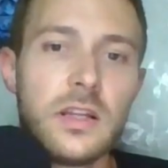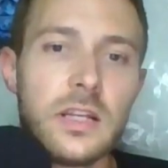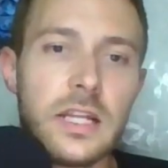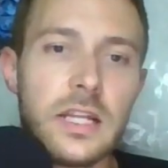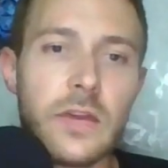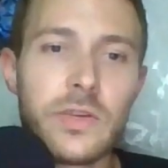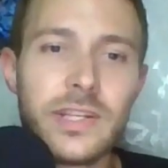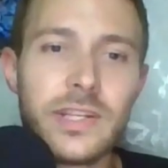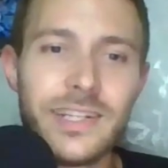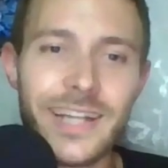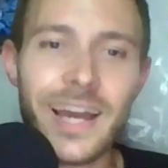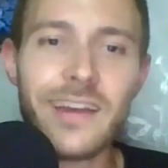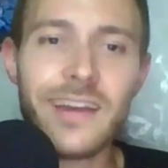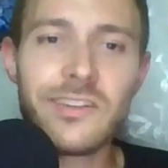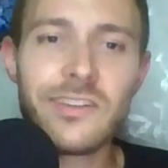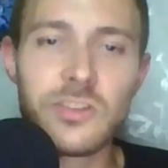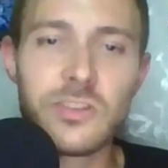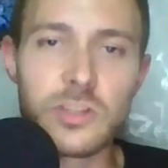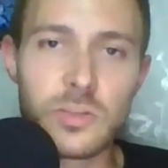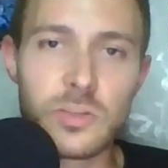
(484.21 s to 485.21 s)
Now,
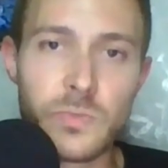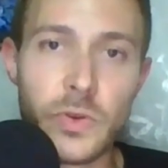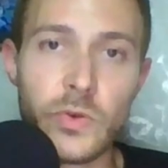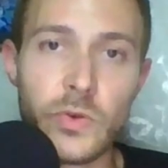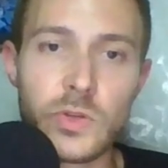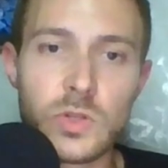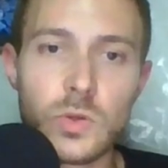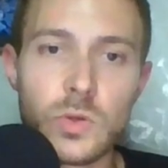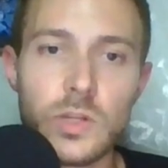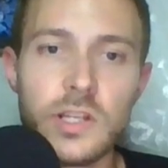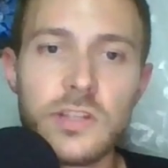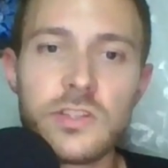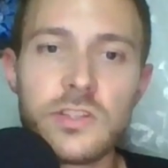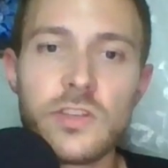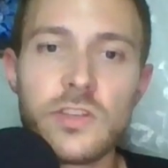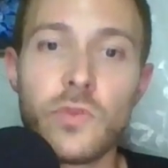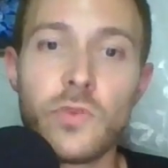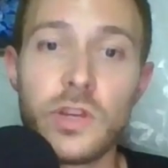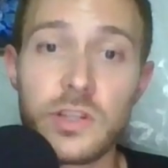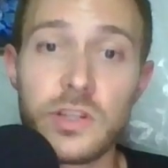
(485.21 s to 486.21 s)
United Spiritualists,
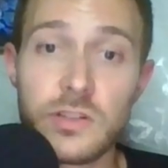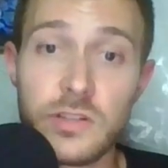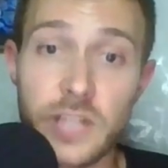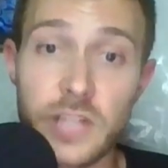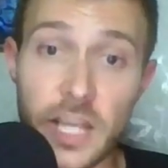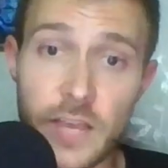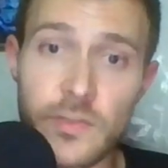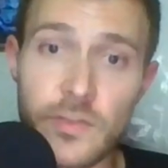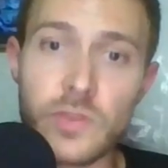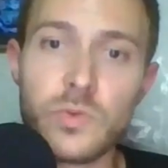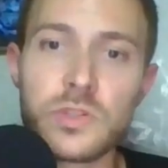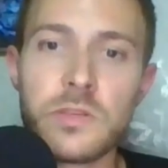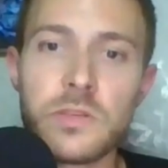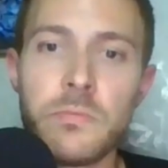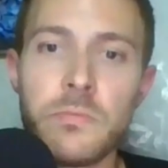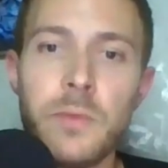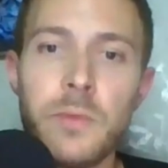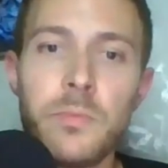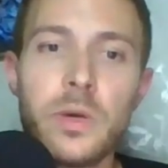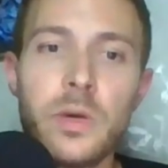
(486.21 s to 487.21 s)
of which David was a
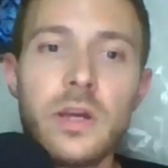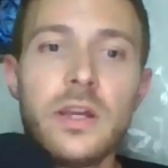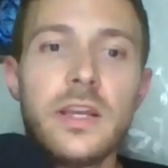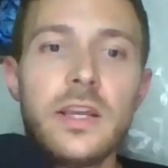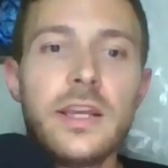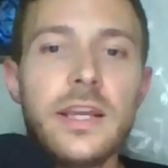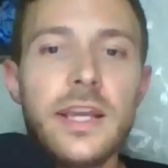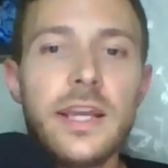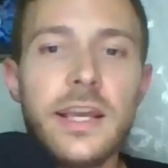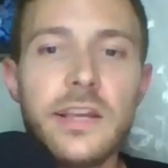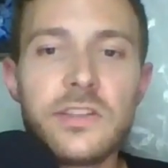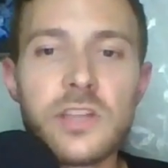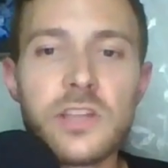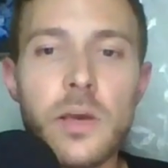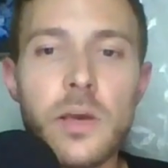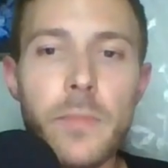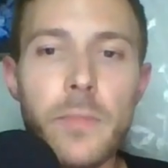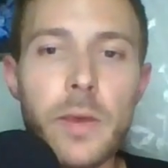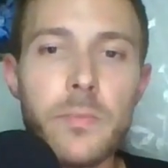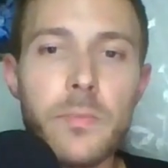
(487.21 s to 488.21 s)
member, is
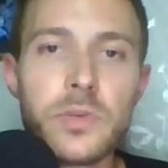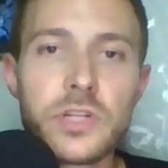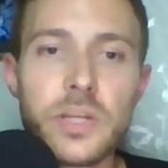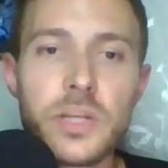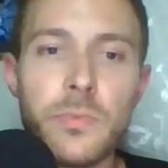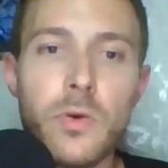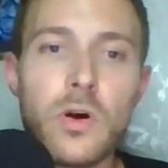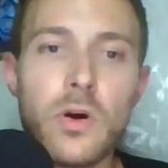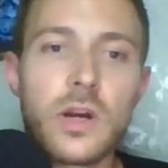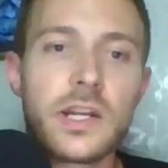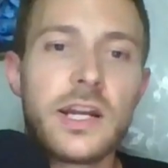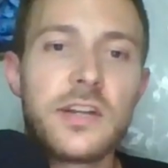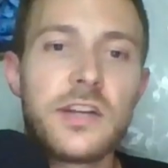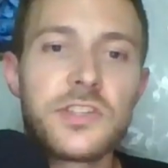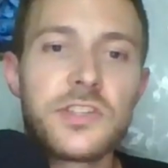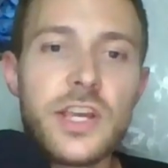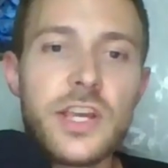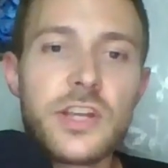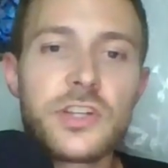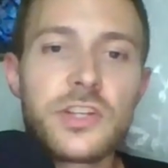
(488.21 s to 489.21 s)
a membership
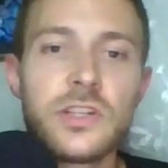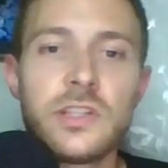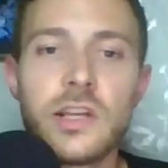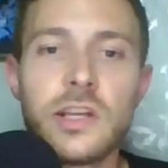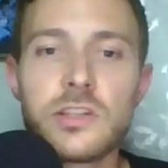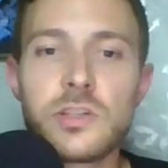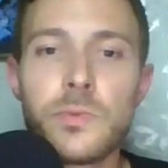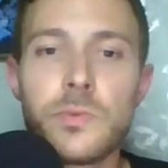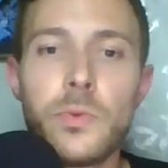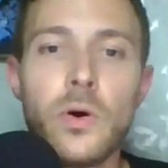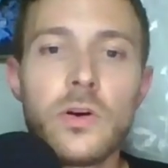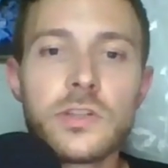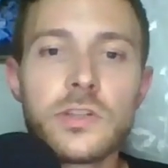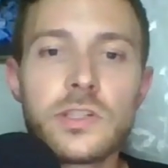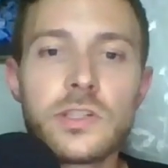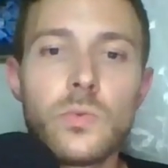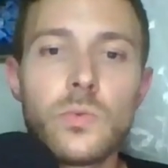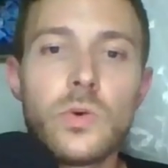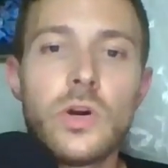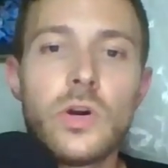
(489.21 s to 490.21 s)
organization that supports
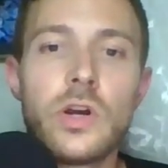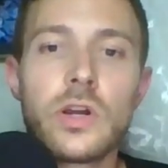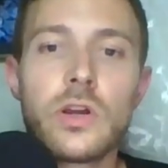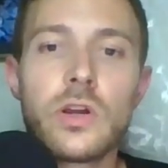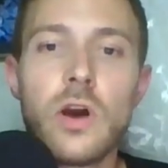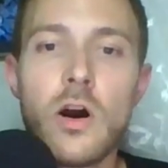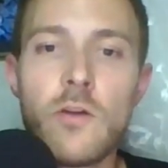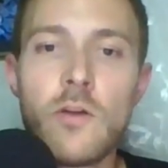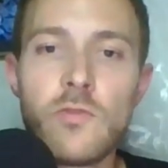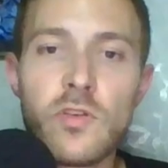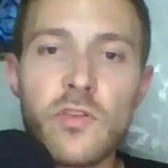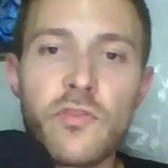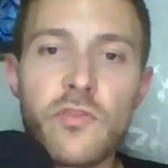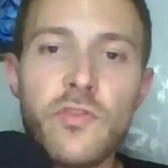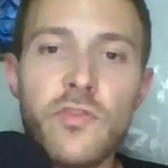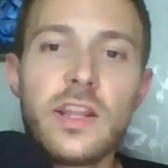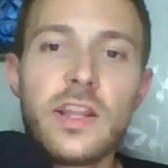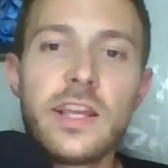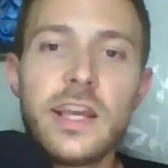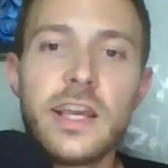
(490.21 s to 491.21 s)
the work of
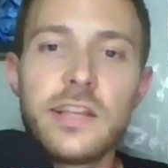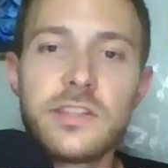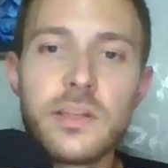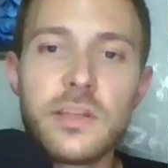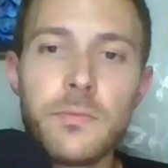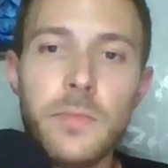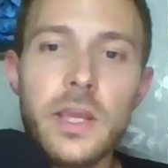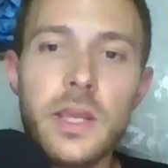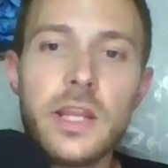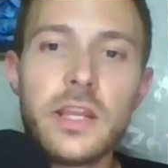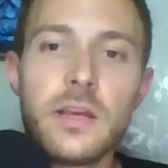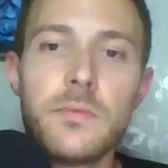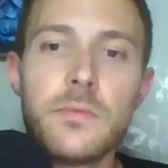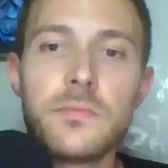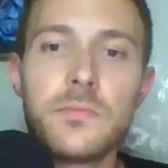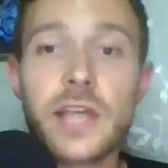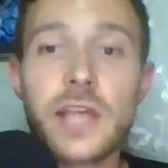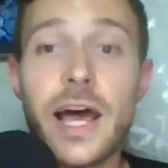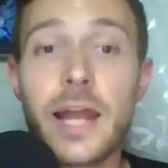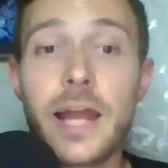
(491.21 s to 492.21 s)
affiliated
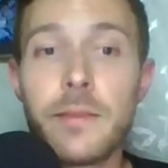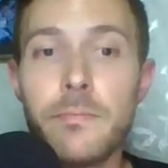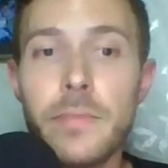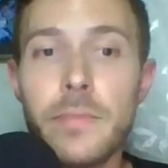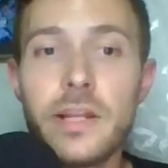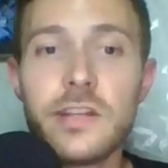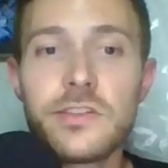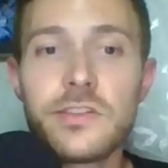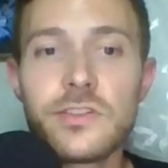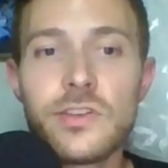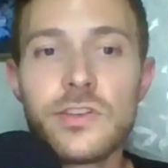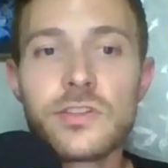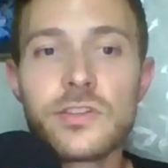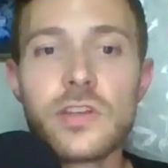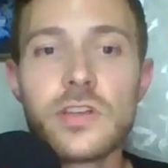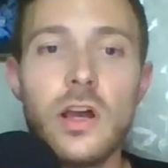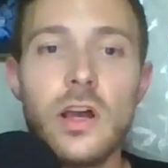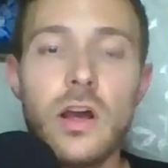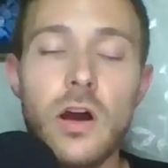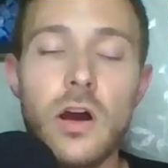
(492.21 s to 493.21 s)
mediums and
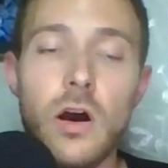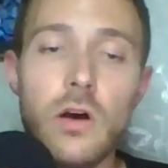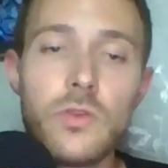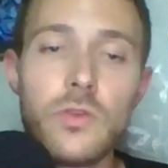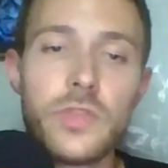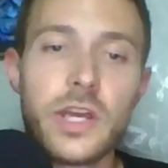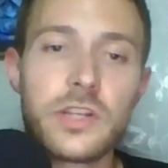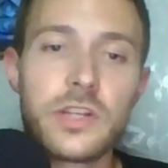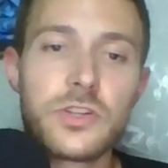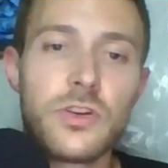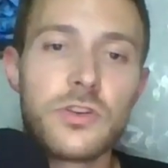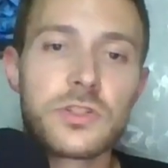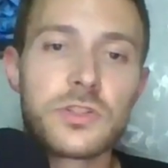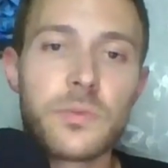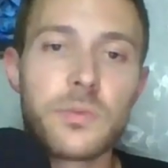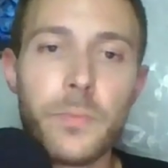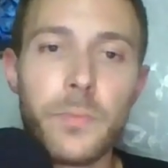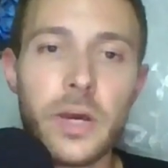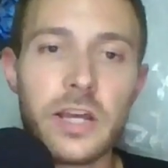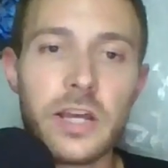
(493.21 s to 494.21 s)
ministers on their
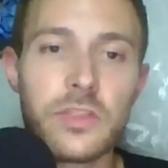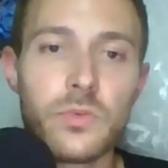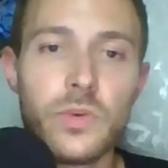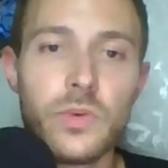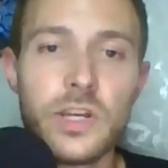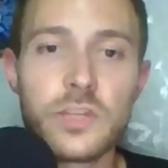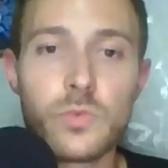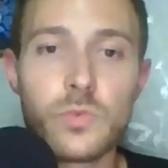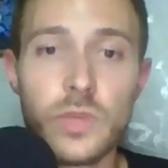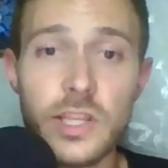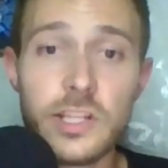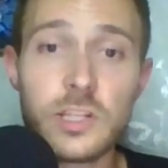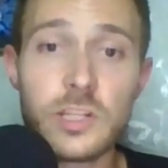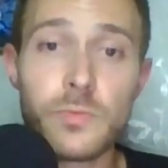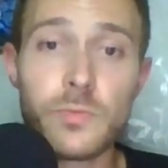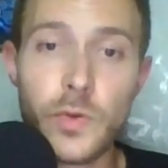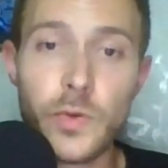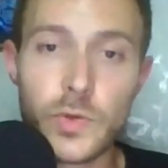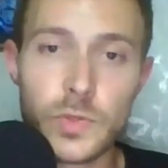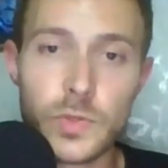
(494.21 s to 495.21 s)
chosen pathways within
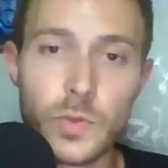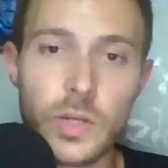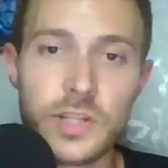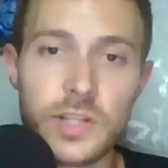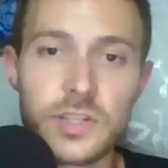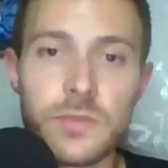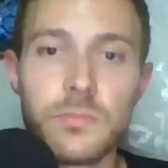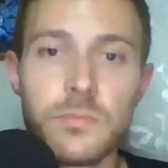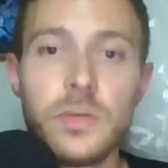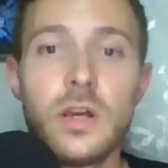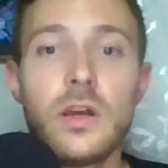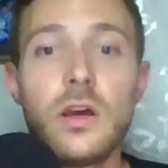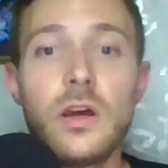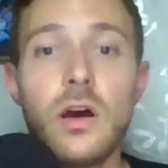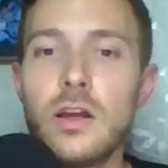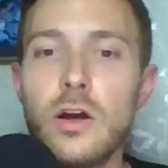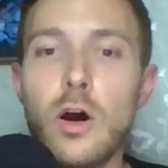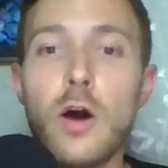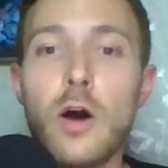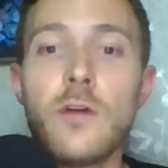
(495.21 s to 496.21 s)
spiritualism
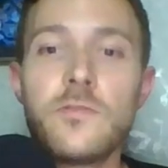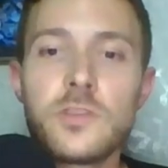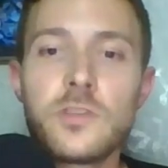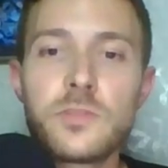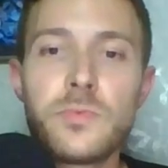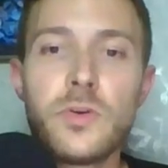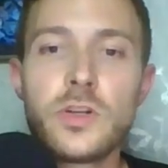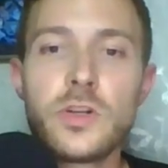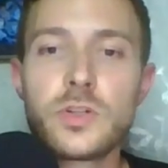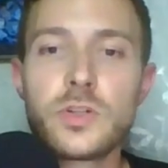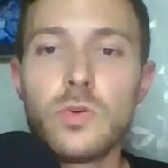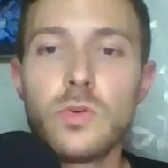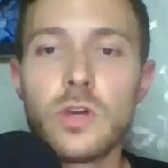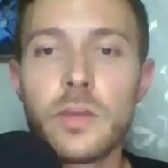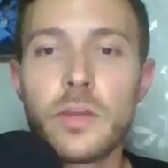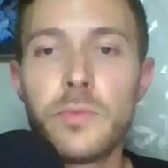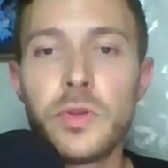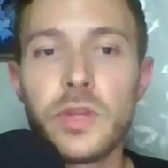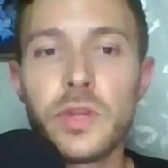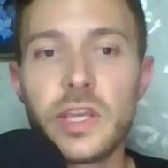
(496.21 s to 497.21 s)
of spiritual
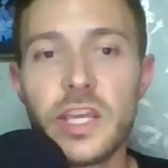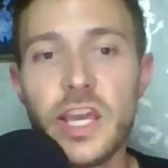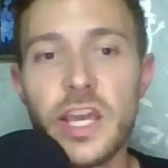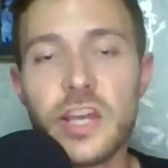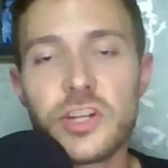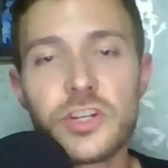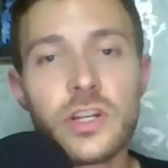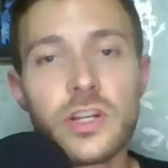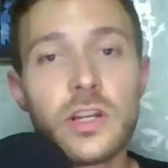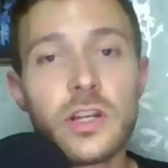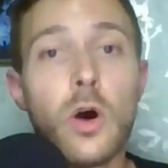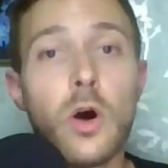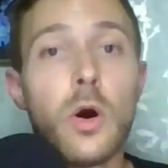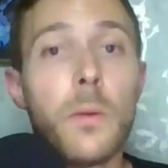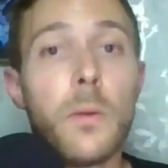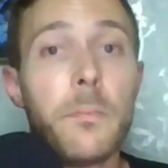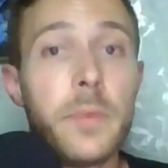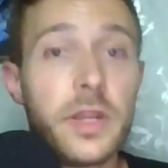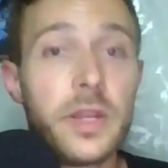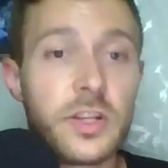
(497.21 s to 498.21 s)
communication or
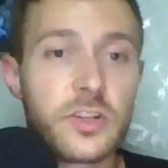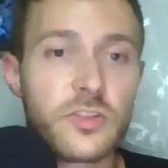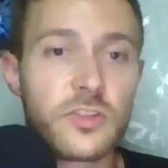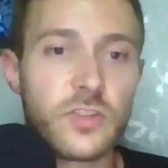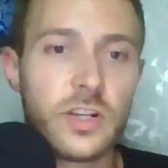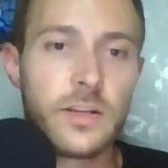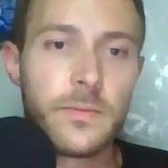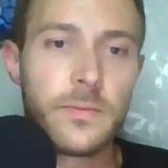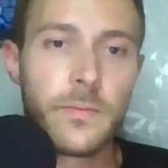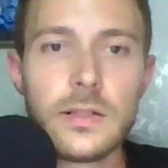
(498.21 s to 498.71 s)
ministry.